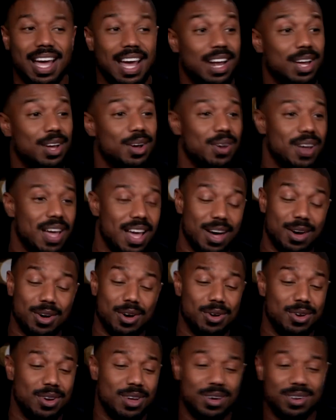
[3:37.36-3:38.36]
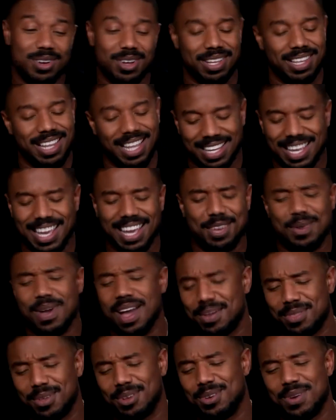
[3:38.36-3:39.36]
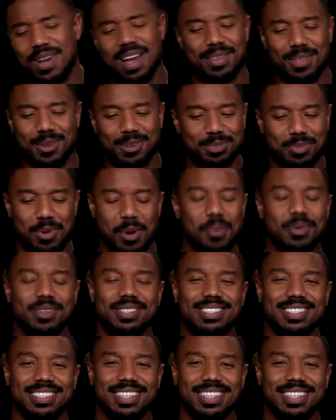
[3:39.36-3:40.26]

gotta go now. Oh no, like you have those moments.